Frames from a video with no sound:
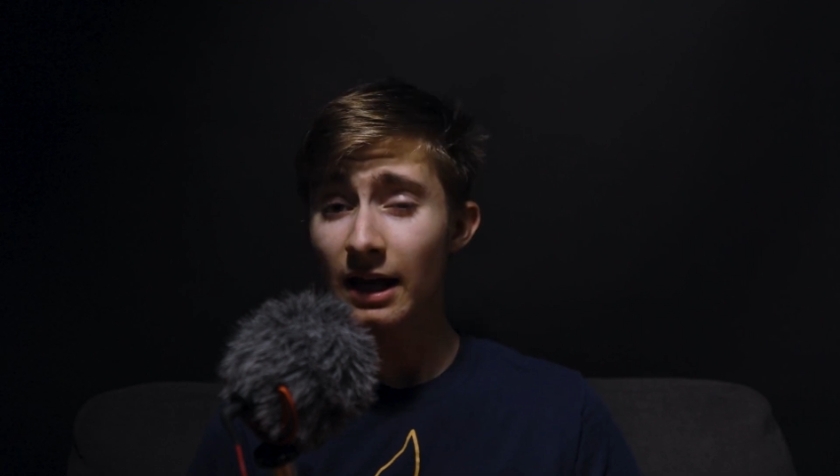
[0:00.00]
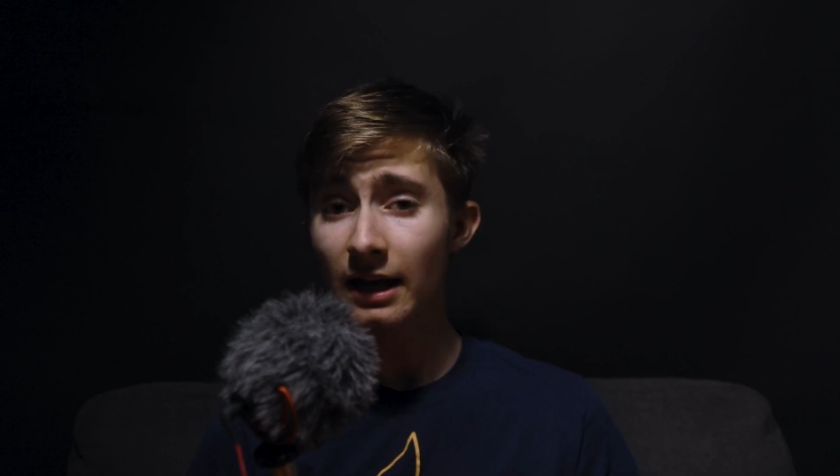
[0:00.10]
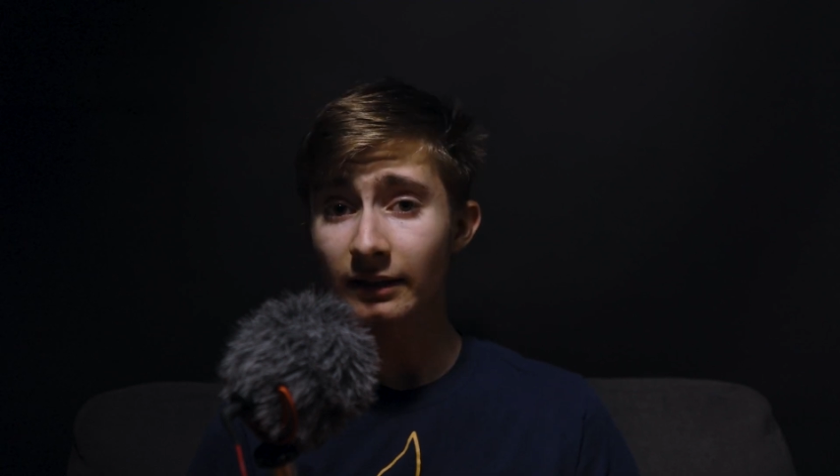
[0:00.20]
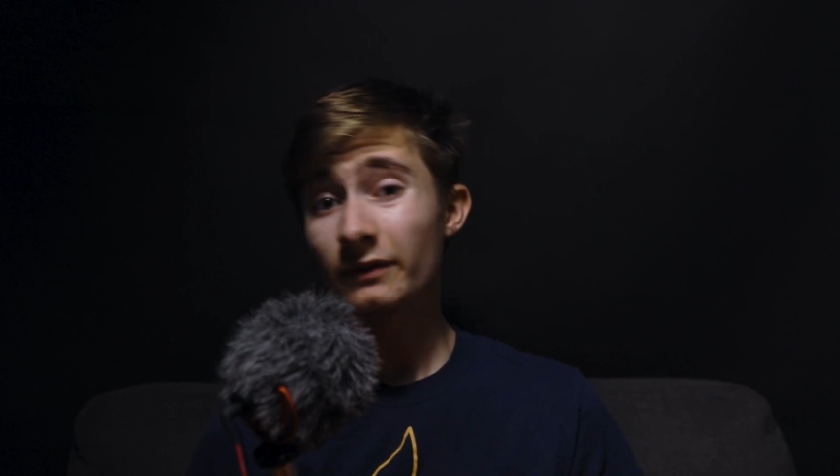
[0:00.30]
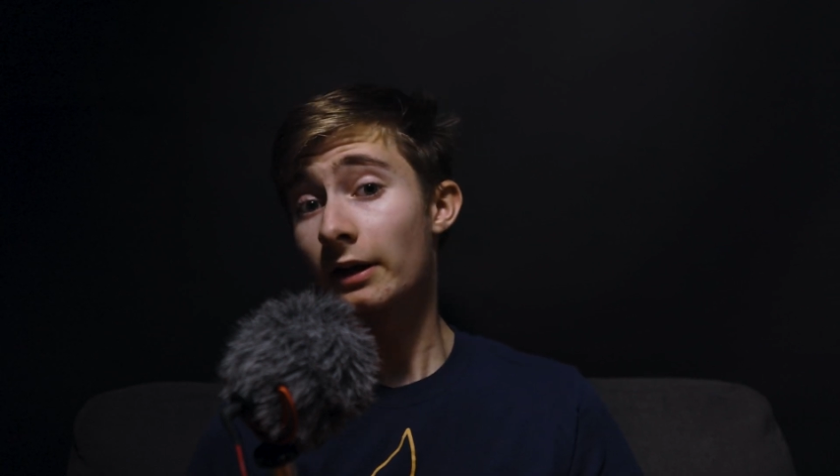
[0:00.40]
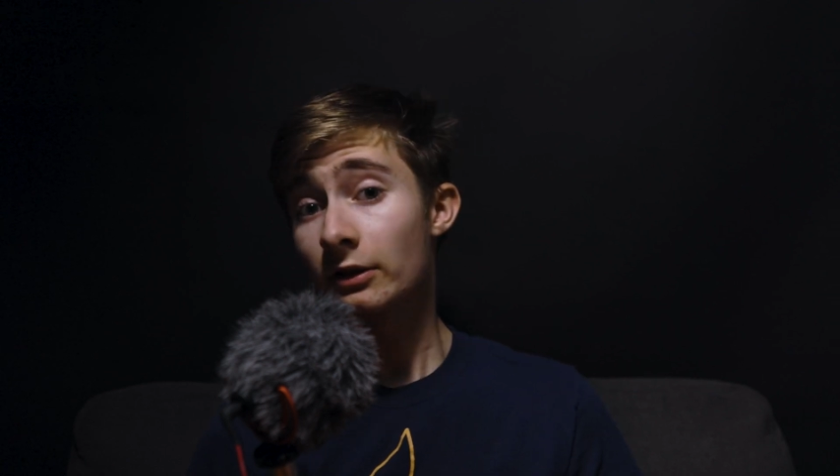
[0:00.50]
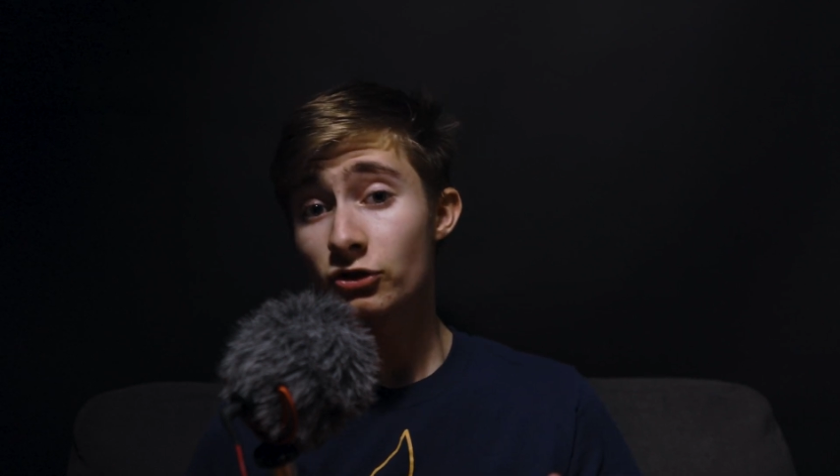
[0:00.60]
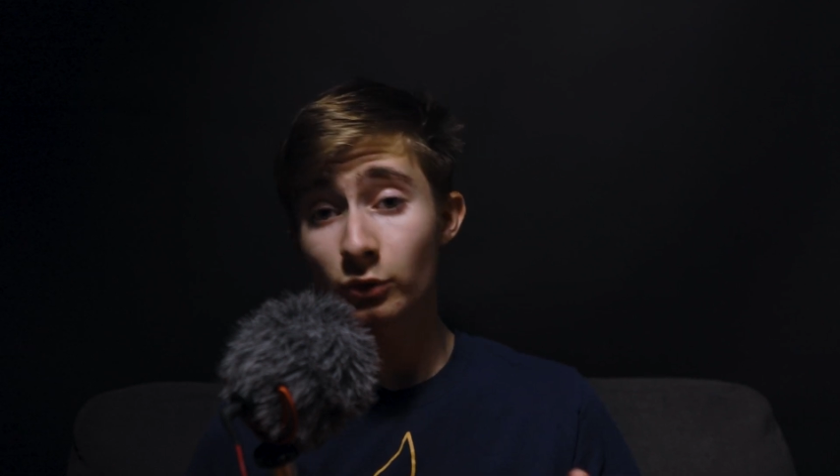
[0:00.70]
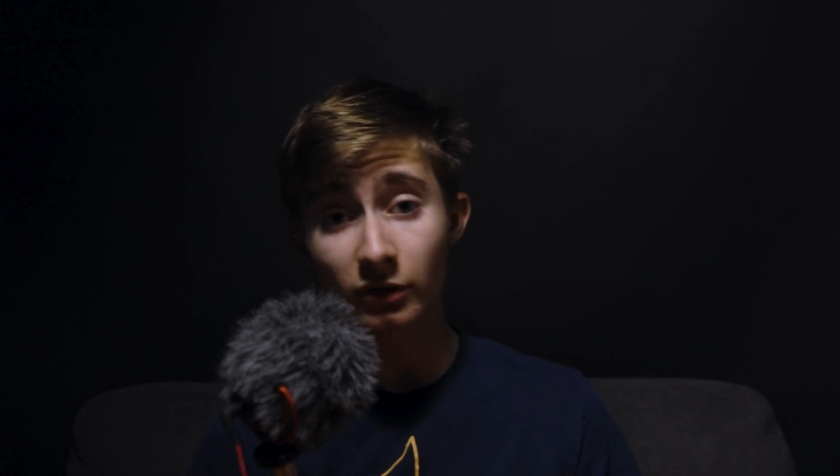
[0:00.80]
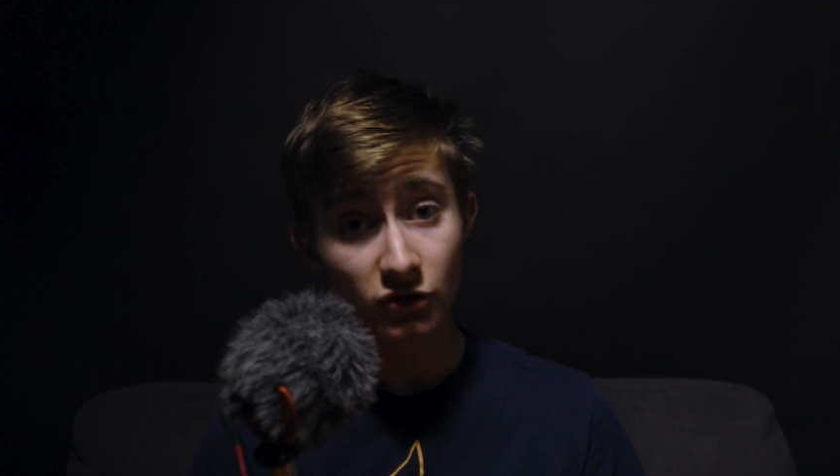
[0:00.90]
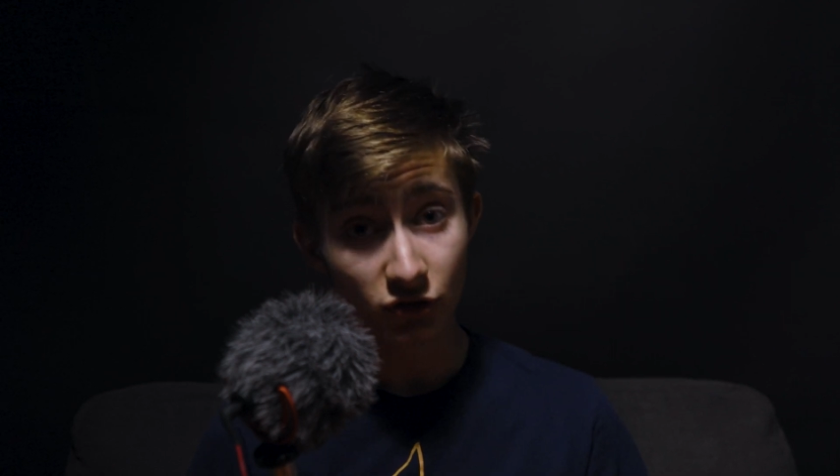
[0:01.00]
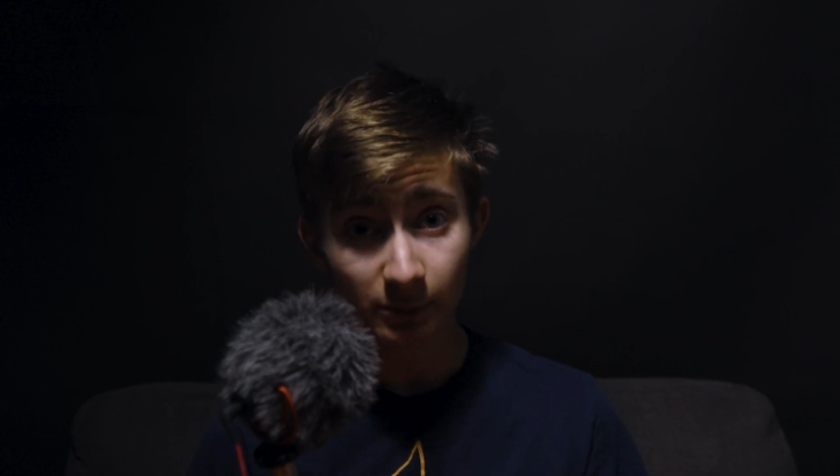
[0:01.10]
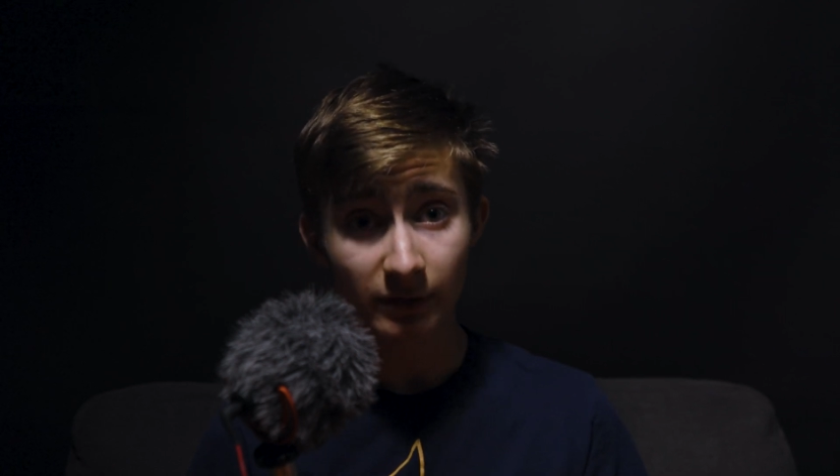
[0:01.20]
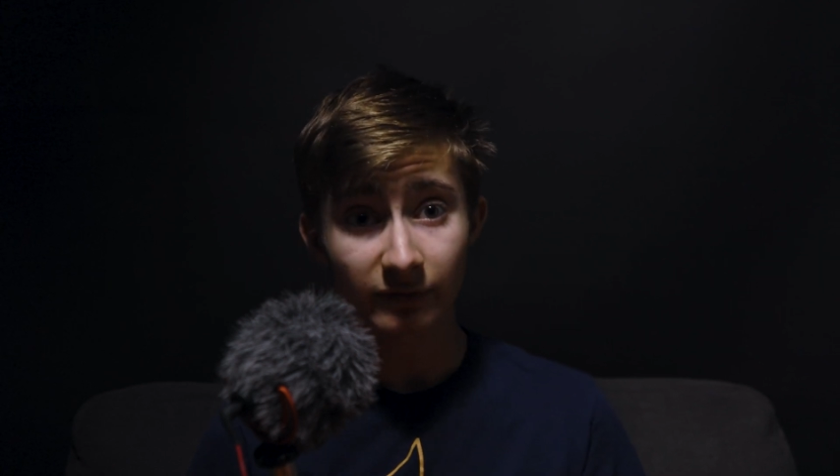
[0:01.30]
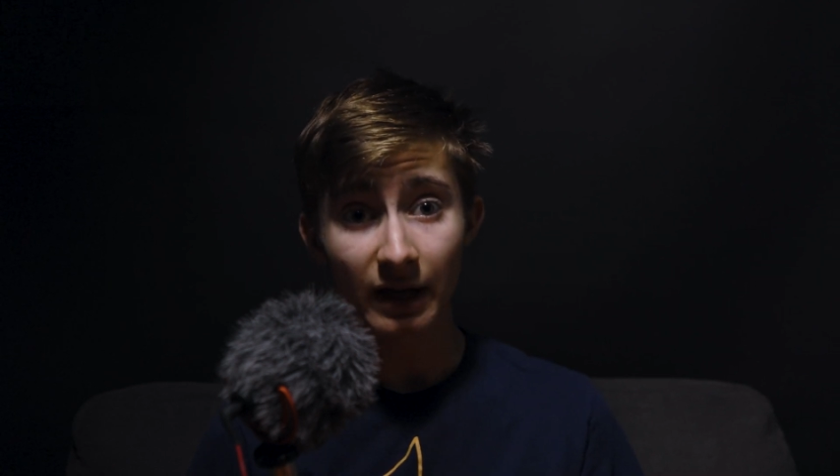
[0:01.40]
and they can shoot
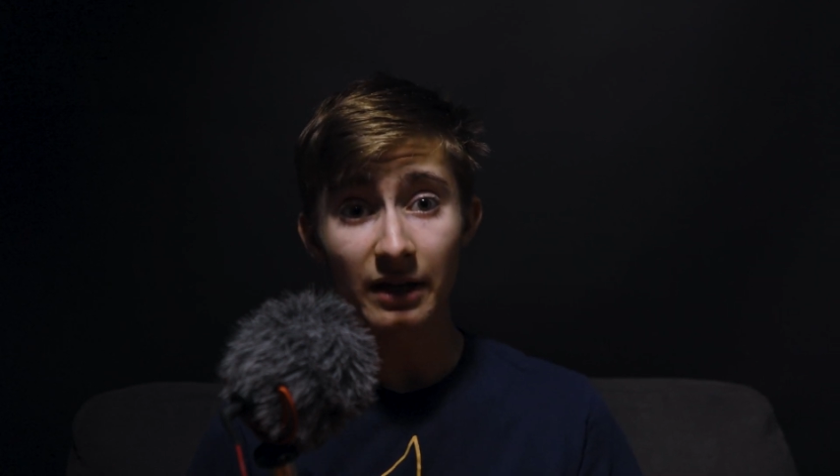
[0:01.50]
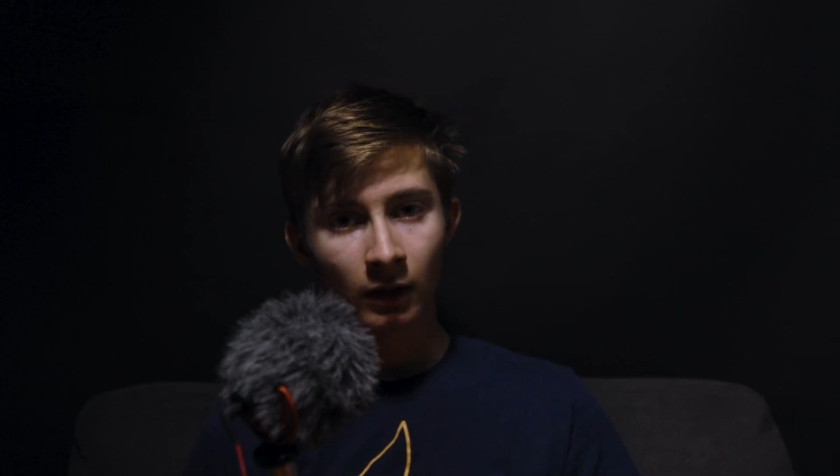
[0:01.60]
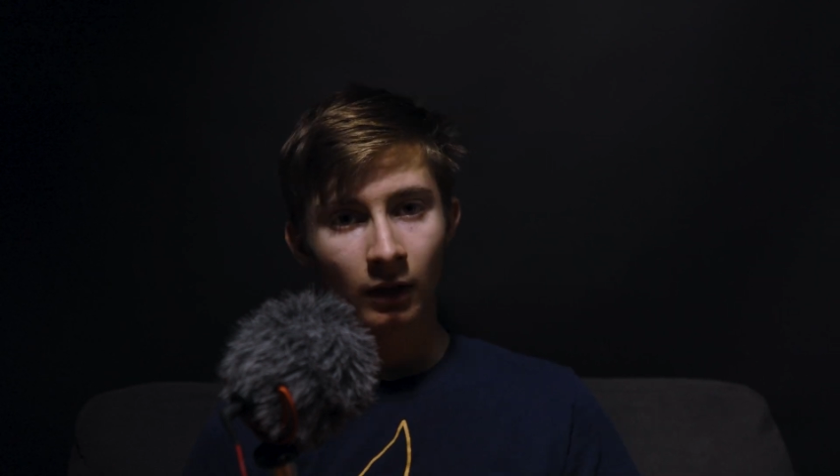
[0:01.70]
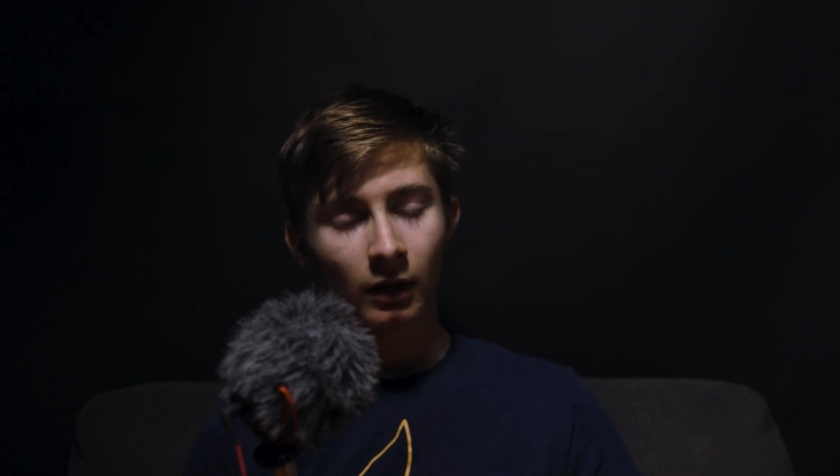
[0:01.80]
extremely fast.